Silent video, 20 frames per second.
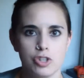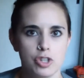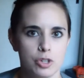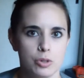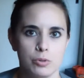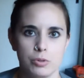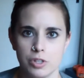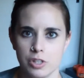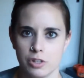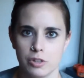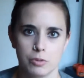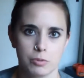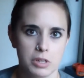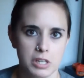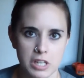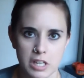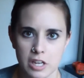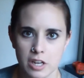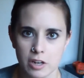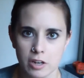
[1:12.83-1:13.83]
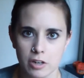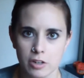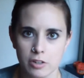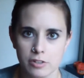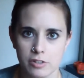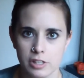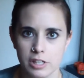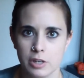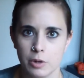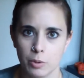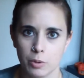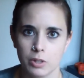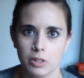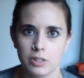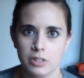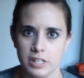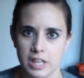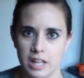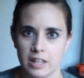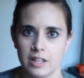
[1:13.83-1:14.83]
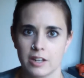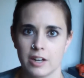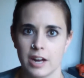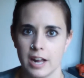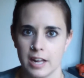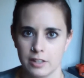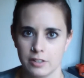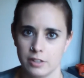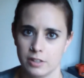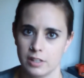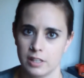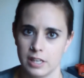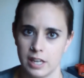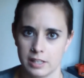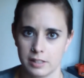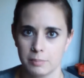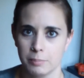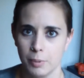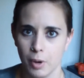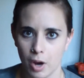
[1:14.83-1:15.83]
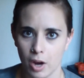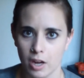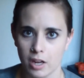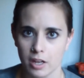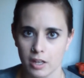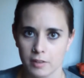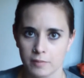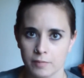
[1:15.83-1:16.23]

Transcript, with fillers: two to three years in order to get their hands on the next book.